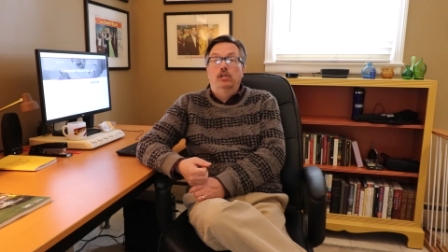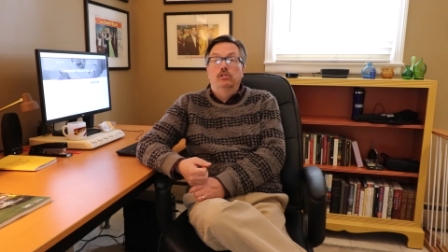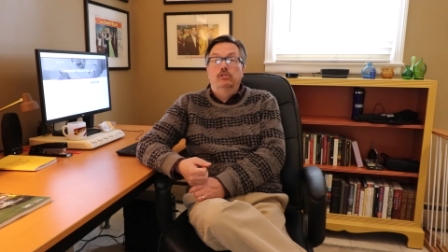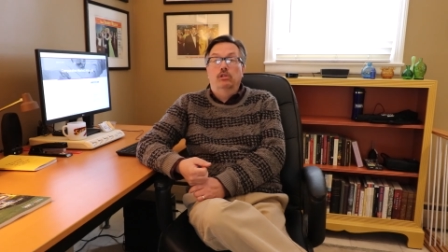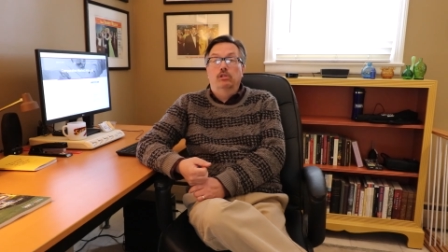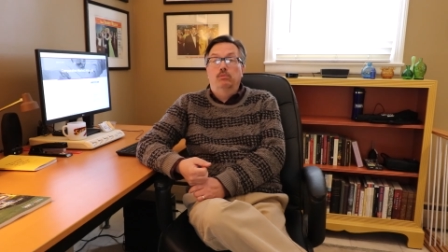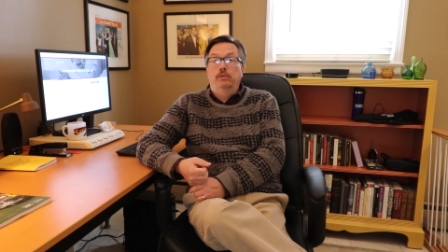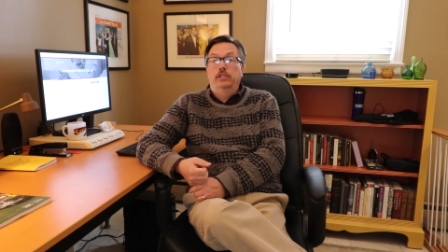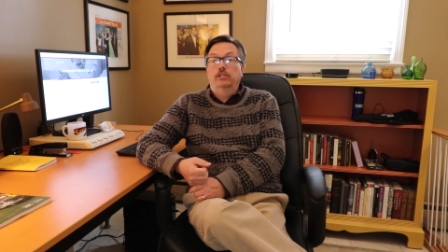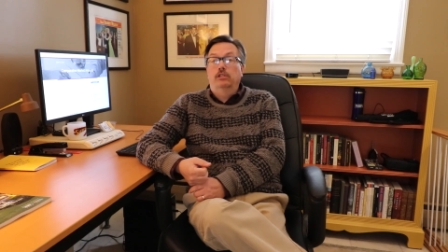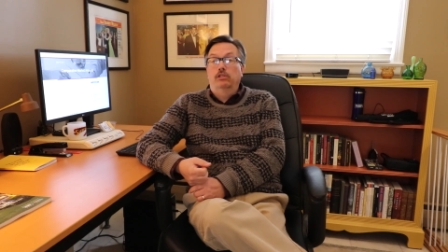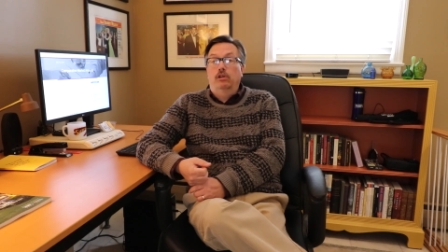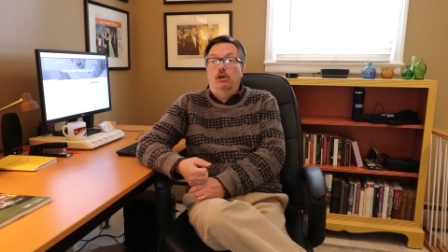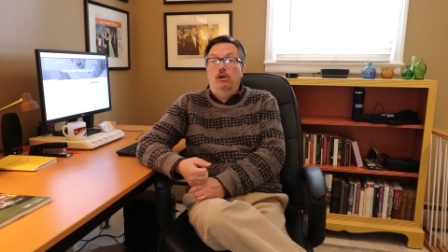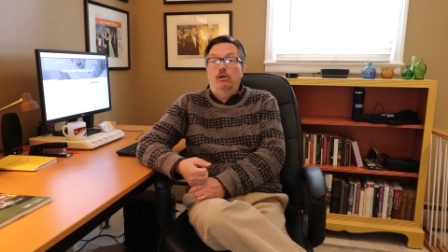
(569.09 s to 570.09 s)
so that we
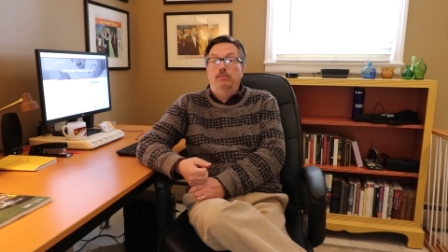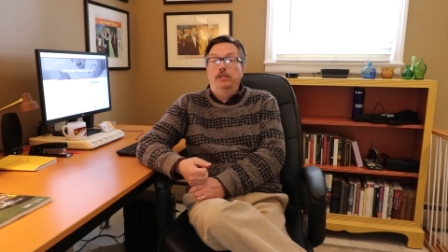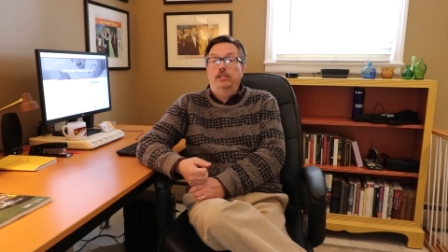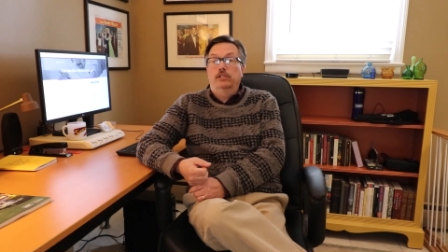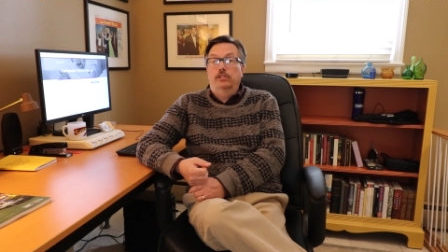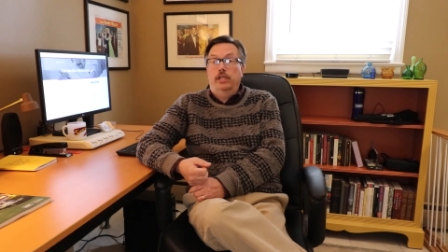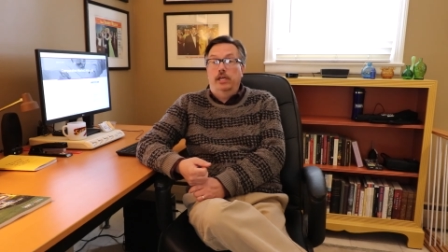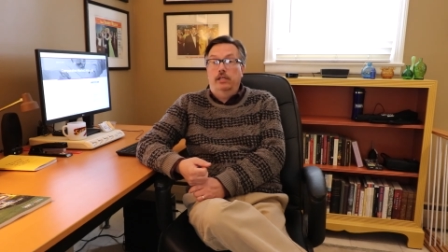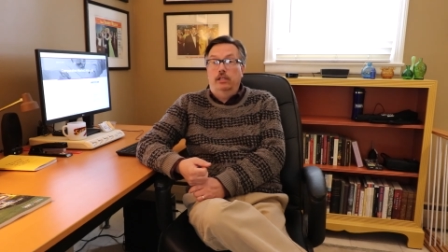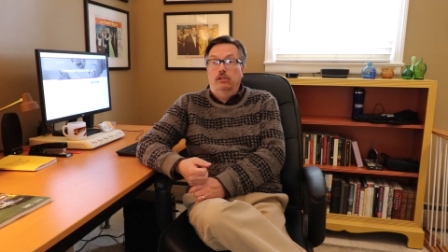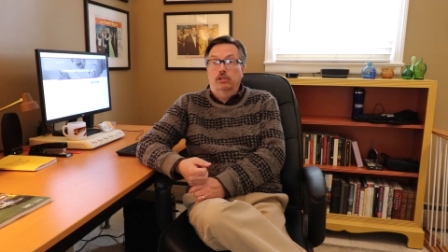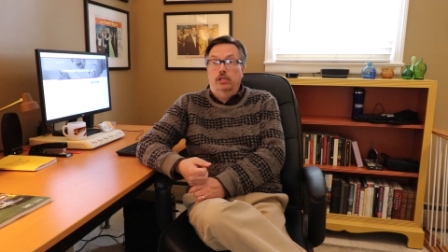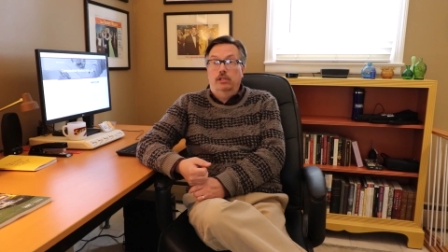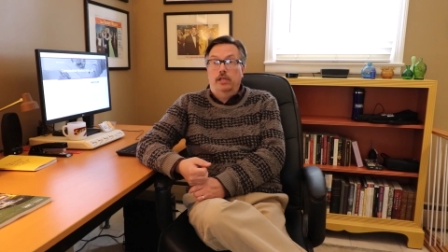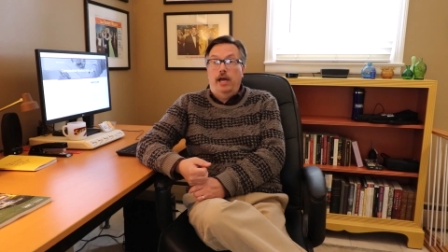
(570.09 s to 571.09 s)
can go and we can take a
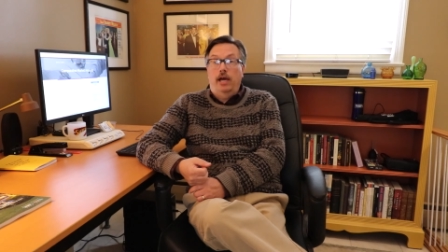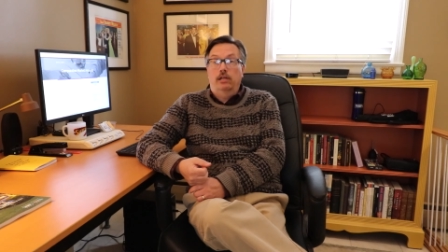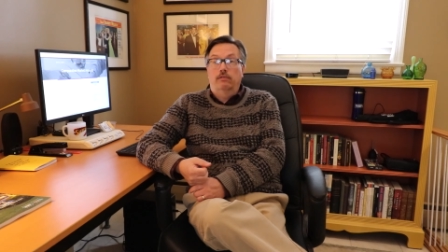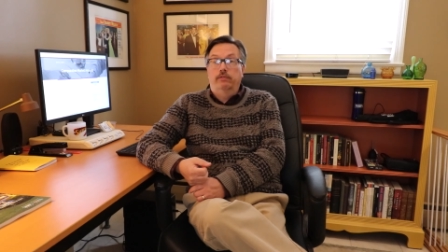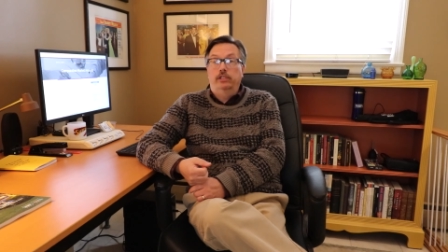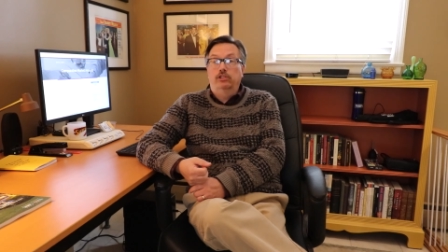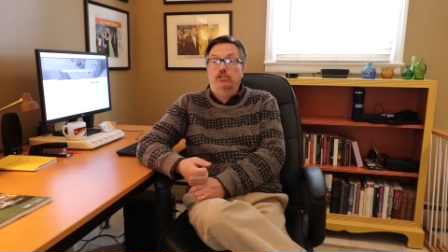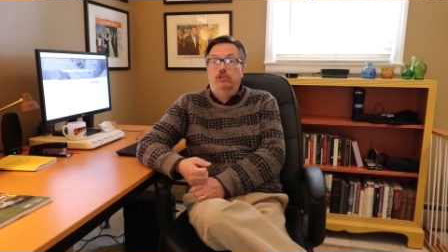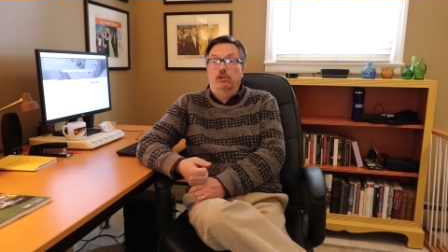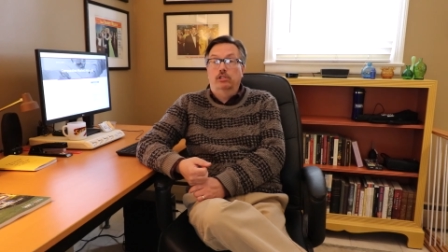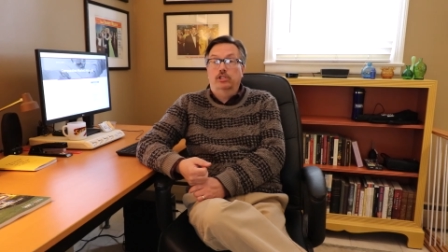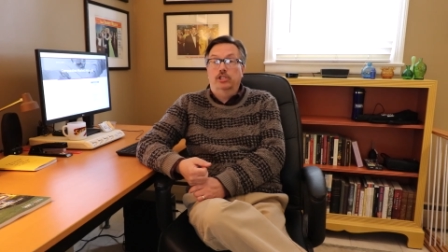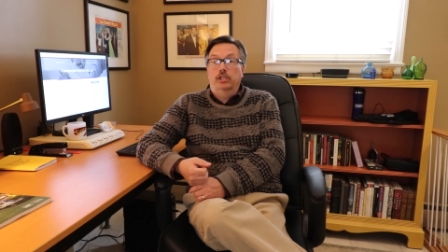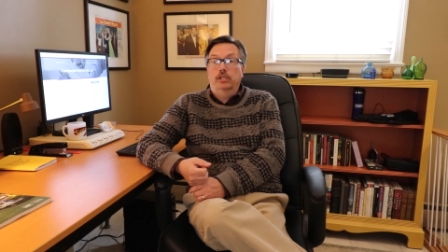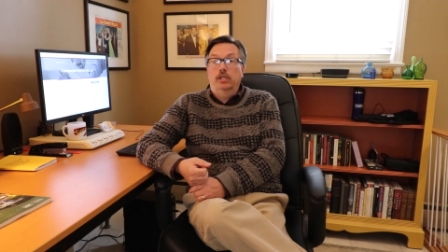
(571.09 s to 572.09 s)
look at that and
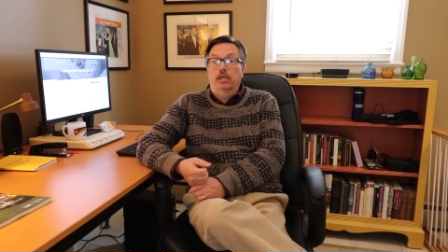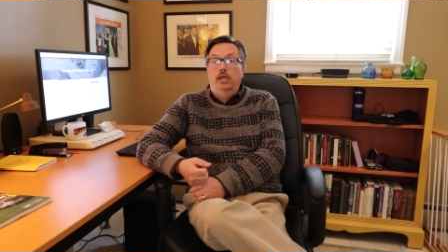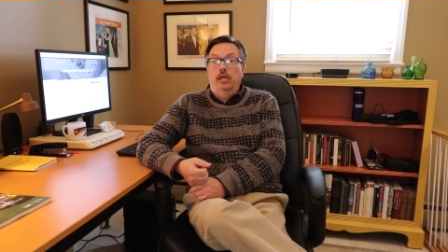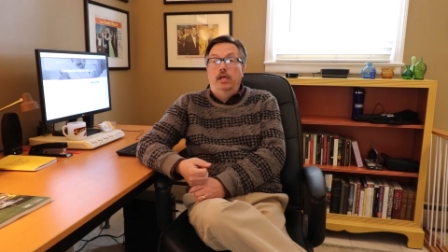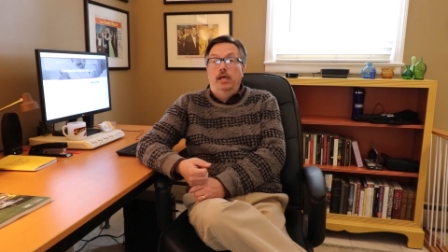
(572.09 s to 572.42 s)
research it